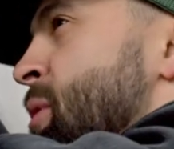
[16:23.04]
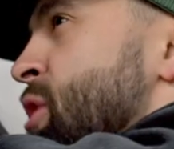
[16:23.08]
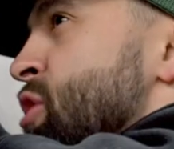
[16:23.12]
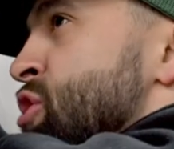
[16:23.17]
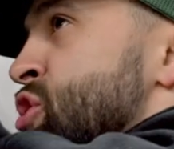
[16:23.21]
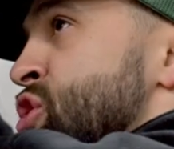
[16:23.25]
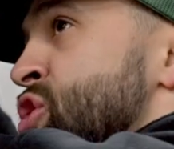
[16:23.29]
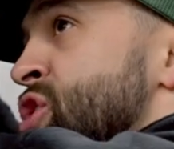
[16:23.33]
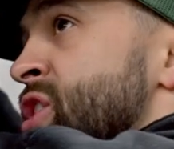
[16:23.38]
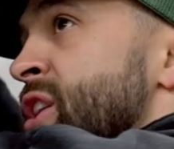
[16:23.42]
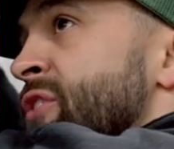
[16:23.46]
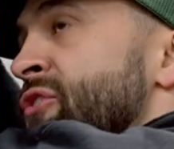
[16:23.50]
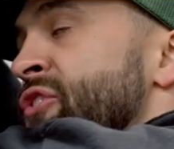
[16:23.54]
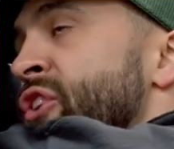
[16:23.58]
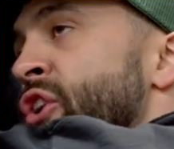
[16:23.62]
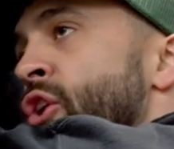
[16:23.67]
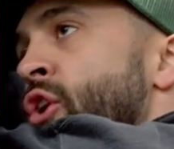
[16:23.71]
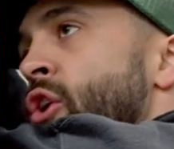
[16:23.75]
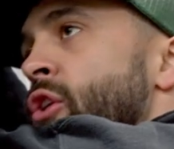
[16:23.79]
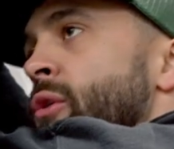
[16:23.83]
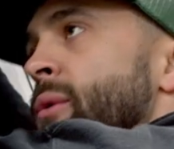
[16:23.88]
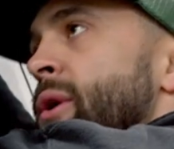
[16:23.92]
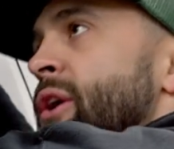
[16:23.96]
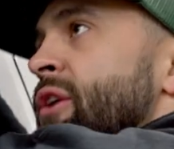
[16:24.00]
shifted
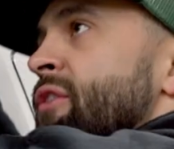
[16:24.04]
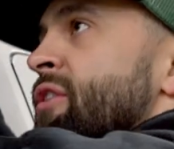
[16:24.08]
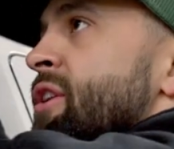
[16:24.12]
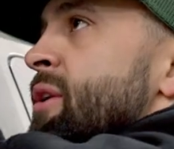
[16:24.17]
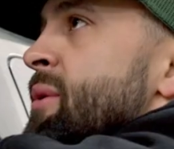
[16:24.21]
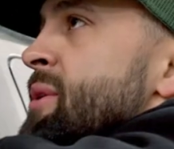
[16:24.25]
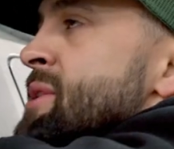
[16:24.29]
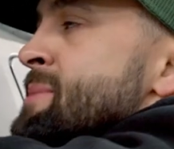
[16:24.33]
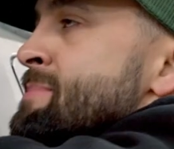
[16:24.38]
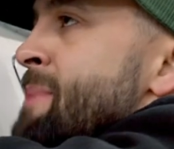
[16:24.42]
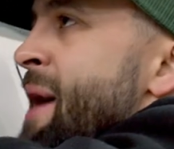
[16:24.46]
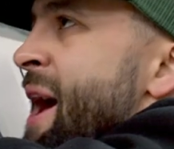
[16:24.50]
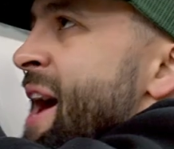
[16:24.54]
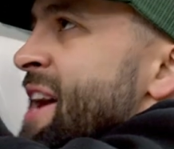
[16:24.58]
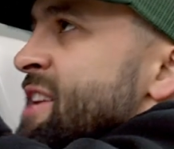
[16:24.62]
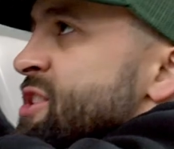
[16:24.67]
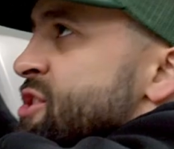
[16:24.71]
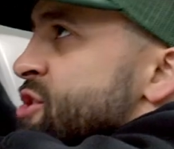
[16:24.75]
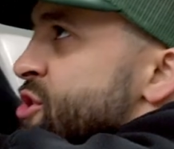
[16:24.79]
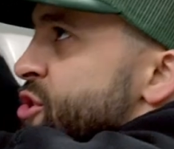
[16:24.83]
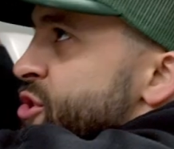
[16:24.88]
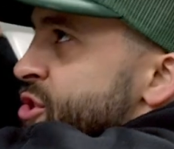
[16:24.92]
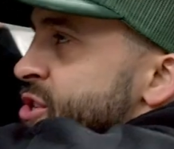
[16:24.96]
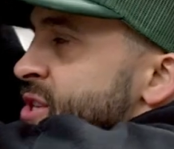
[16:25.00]
all the way over to his
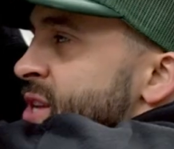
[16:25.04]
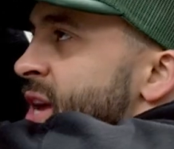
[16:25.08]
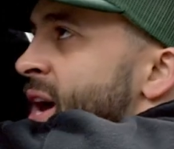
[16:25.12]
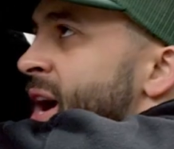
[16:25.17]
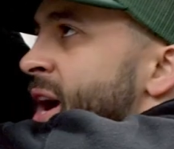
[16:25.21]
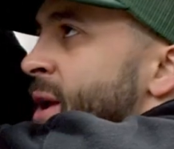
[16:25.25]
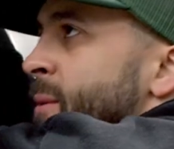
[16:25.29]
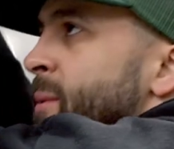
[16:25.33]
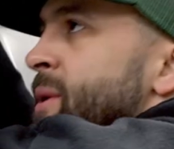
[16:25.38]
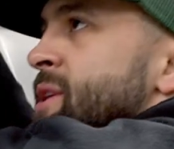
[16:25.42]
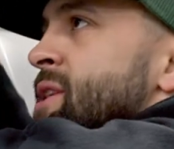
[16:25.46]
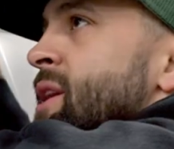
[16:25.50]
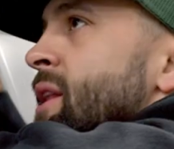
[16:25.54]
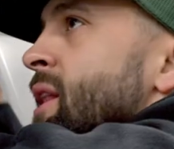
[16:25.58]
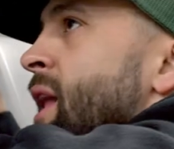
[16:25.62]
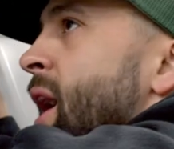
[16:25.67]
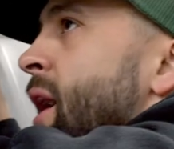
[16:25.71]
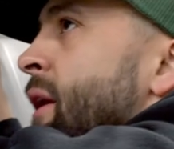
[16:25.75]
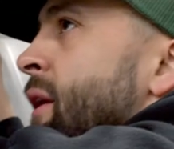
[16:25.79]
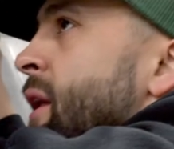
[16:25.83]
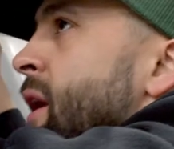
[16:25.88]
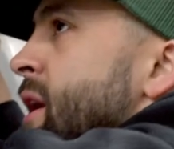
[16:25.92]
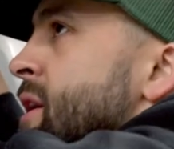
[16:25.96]
passenger side, which allowed